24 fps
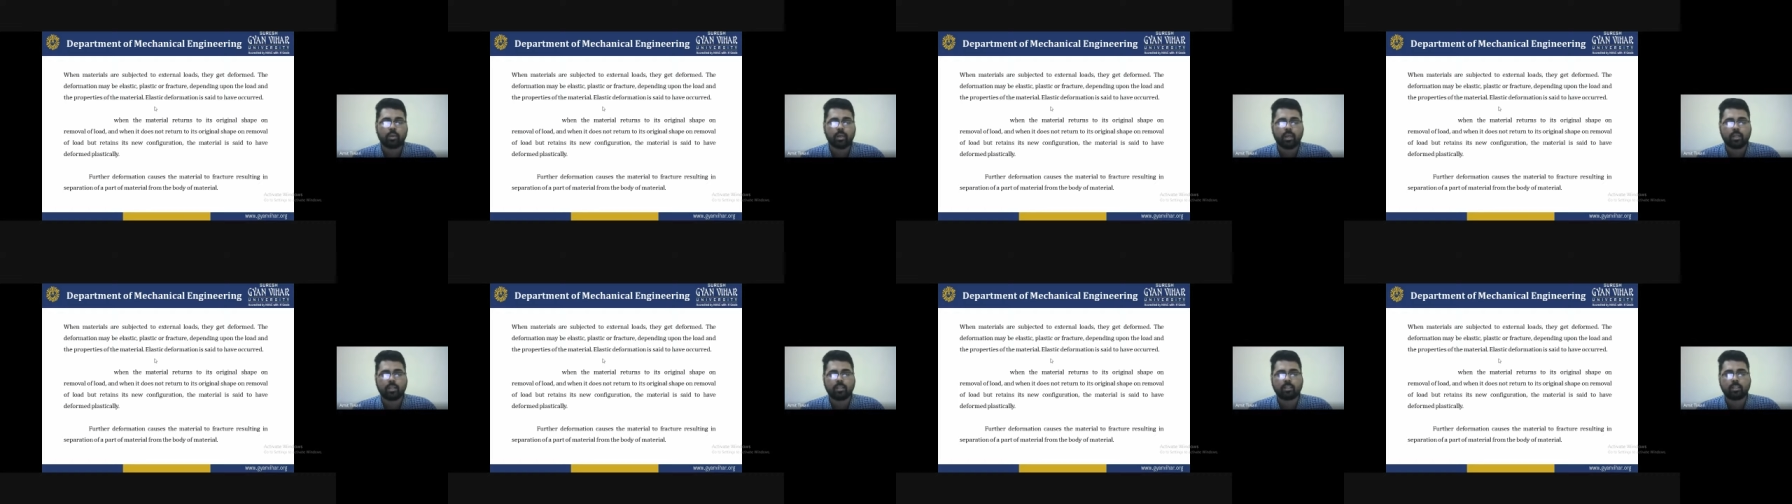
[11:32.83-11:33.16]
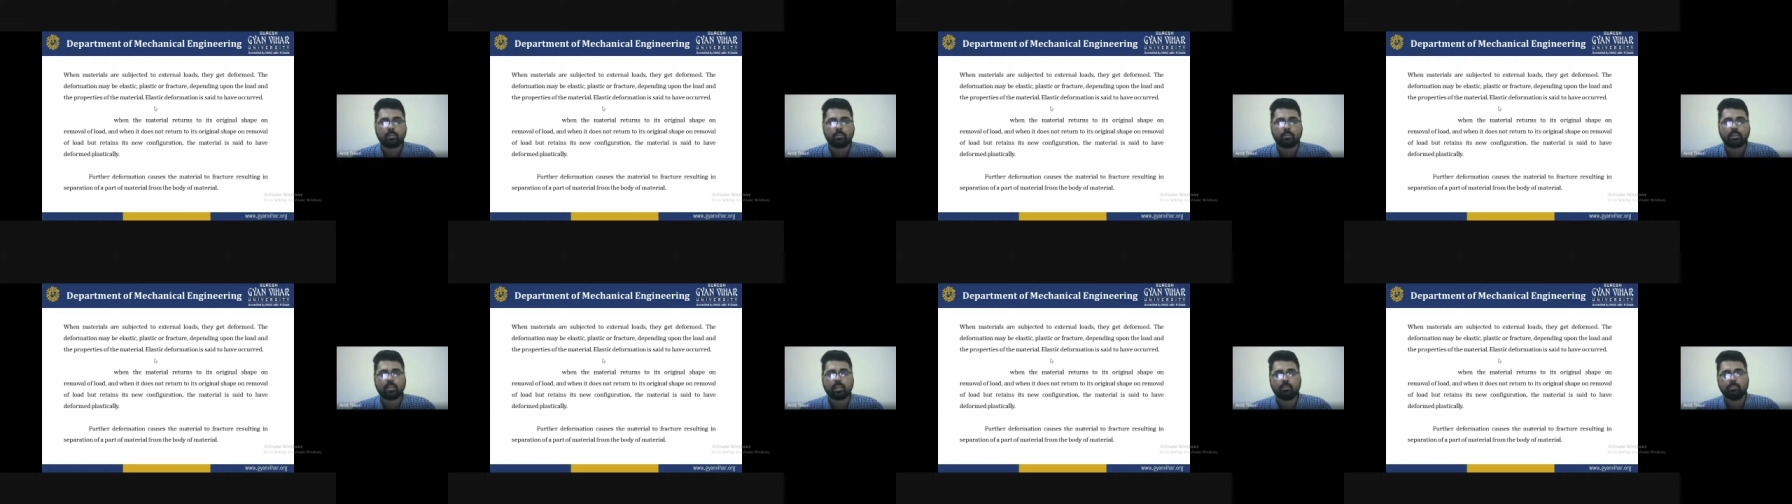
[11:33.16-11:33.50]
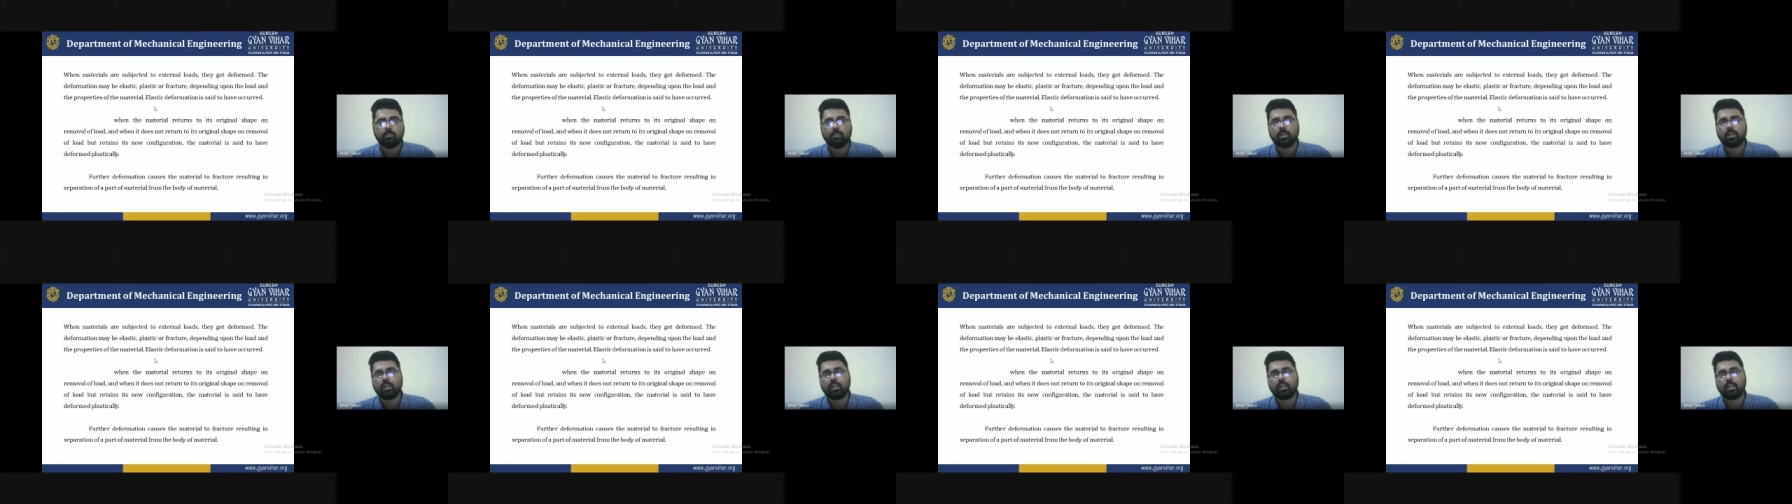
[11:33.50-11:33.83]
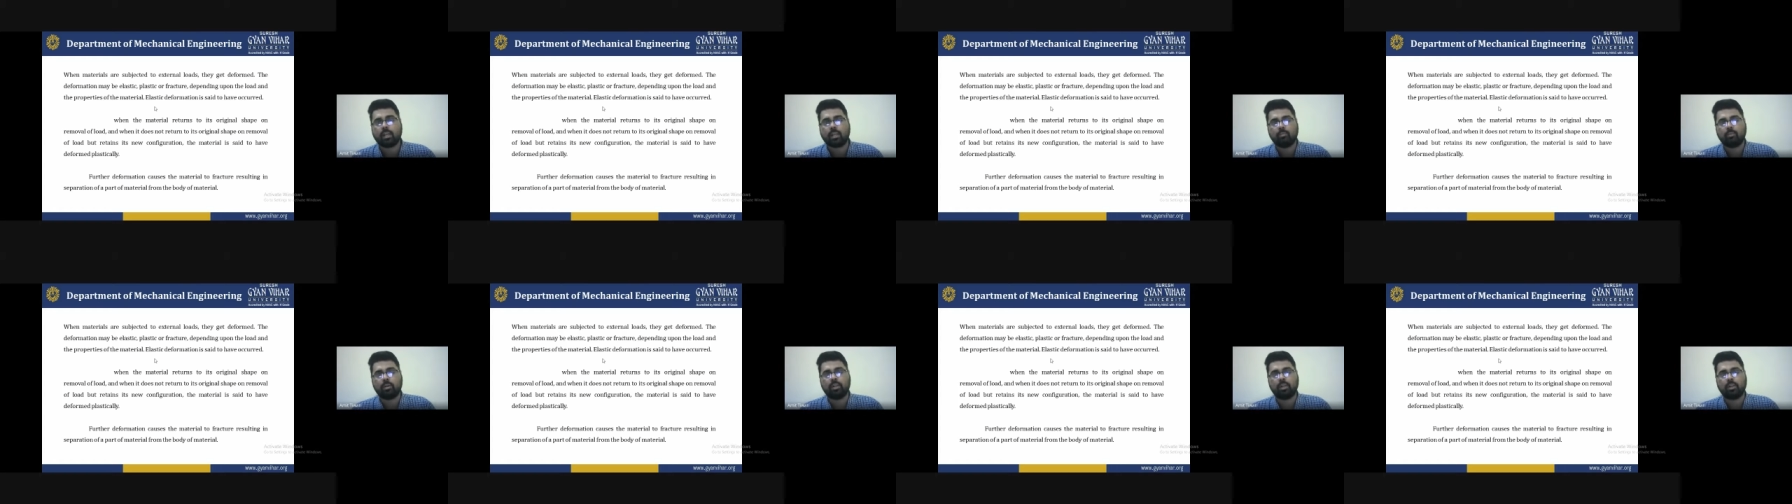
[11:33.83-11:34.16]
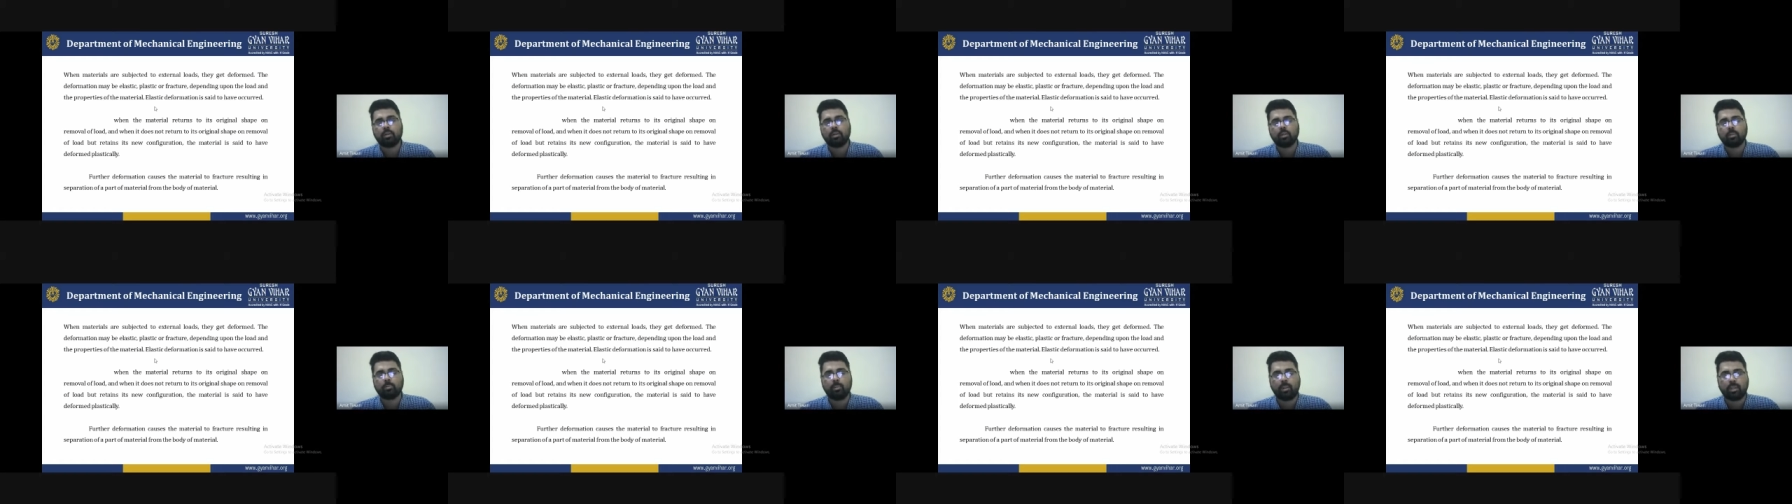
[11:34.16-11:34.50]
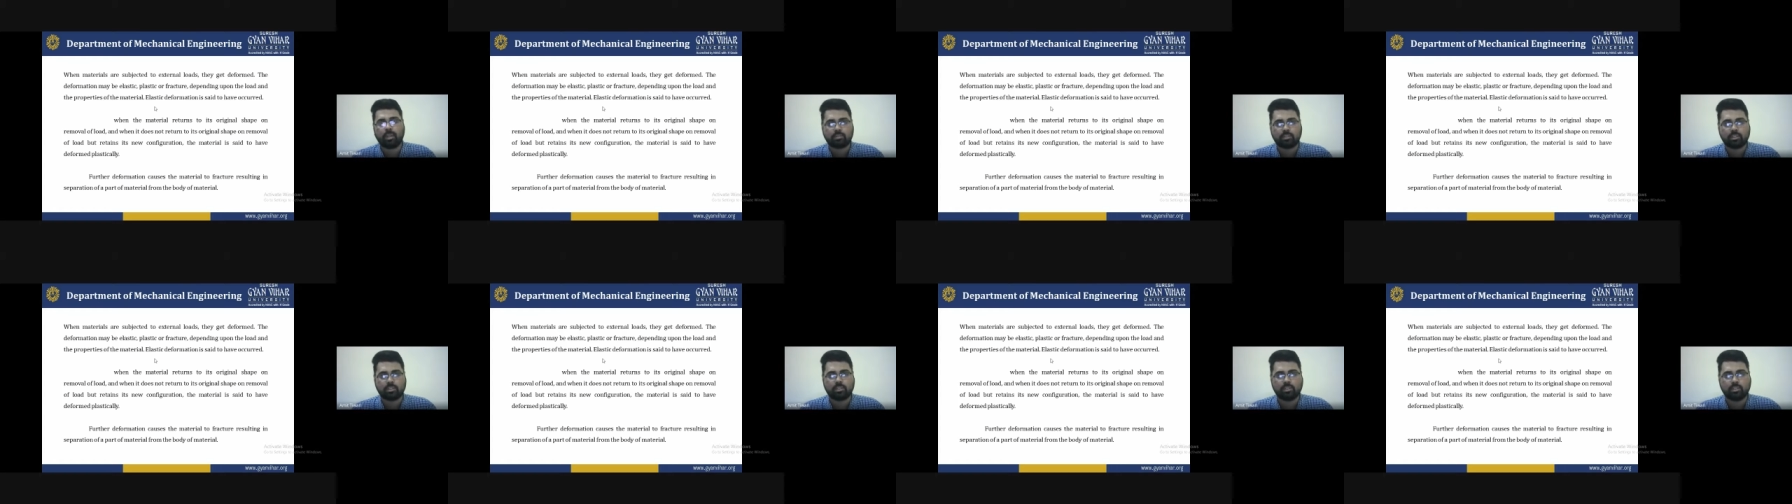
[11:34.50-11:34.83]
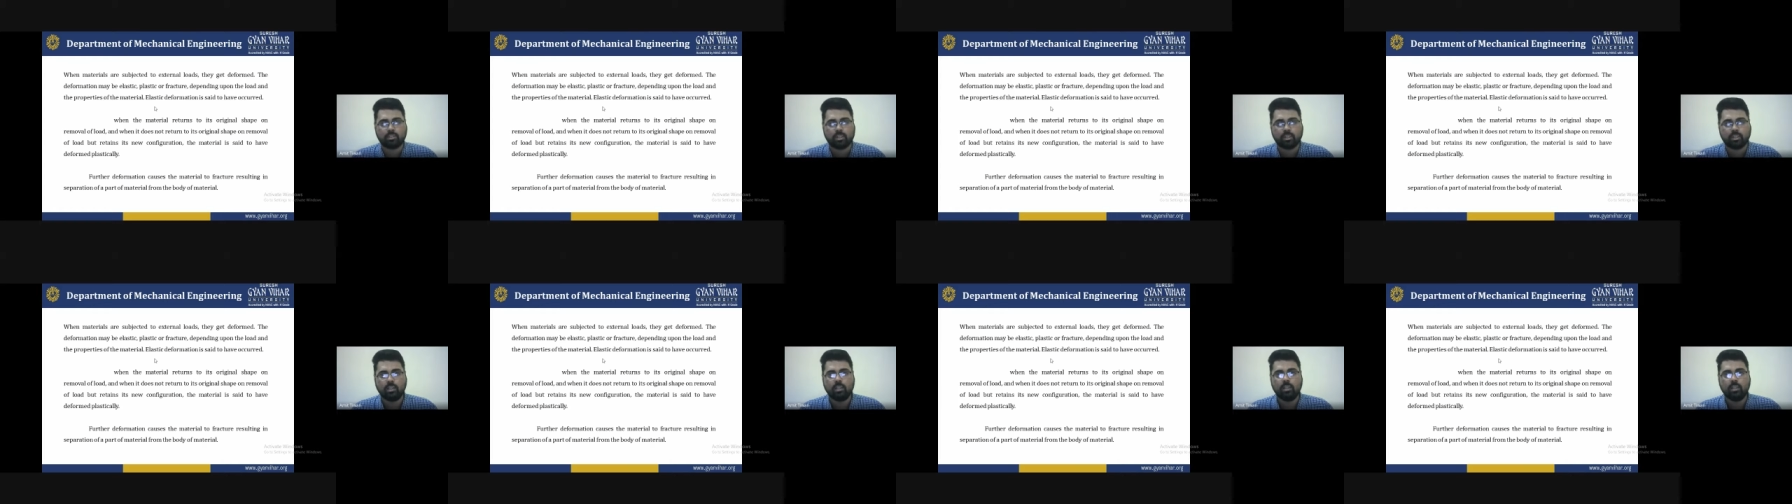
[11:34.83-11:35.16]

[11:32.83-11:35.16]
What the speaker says: and then it completely convert into the plastic resin,